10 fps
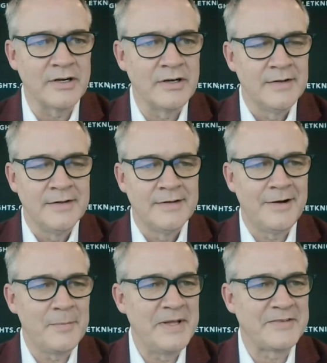year
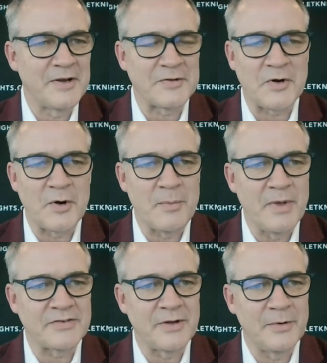um, into the
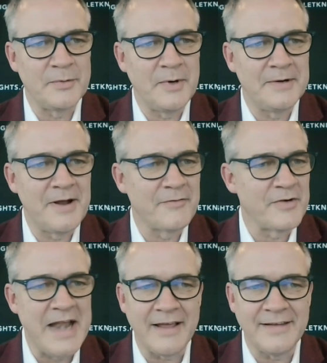tournament. So uh,
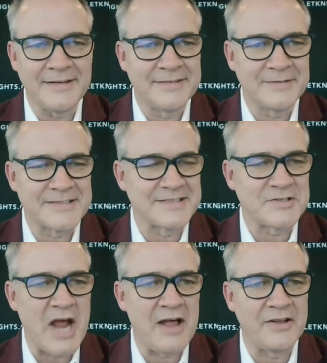every night was a
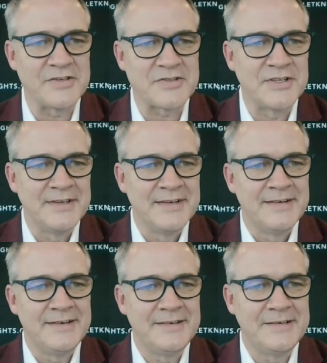challenge.
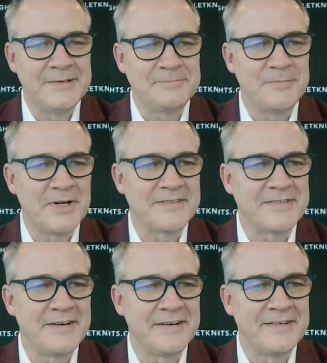Um,
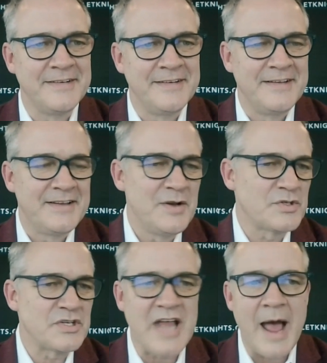but uh, you
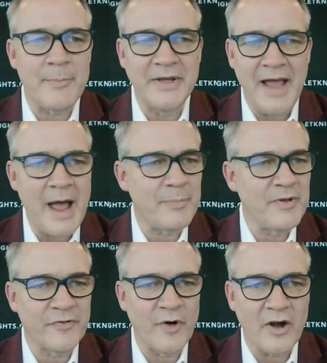know, just happy,
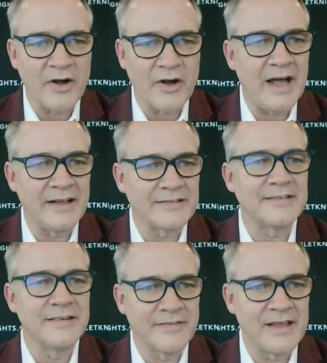happy for our
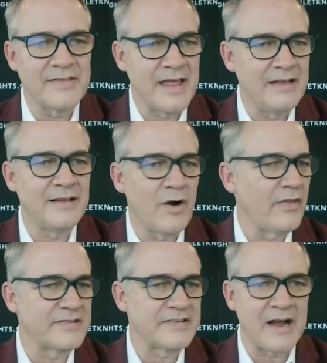guys. You know, they they did
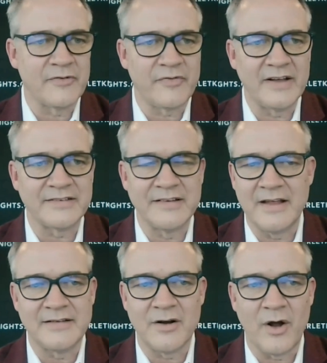all the sacrifice and
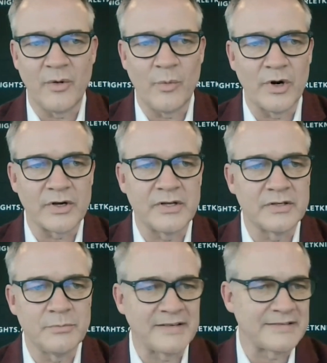they did all the work.
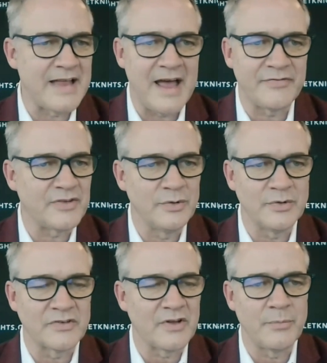My staff
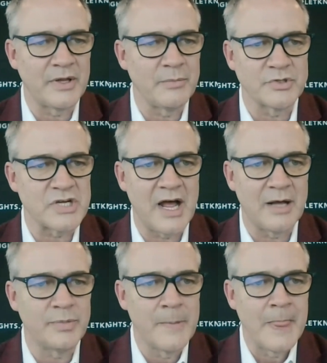too does an unbelievable
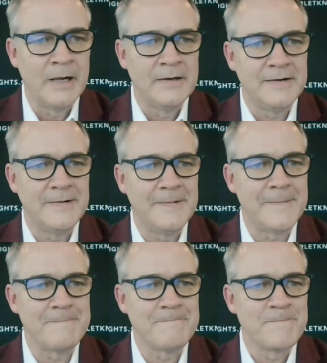job.
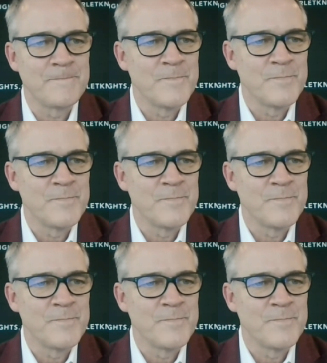Um,